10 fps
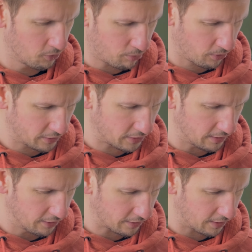pretty
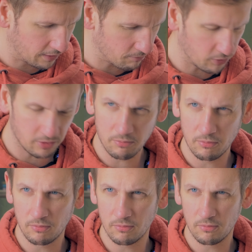looking, which
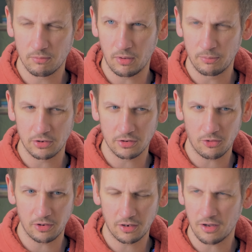blobs of
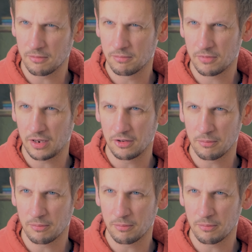solder you kind of think look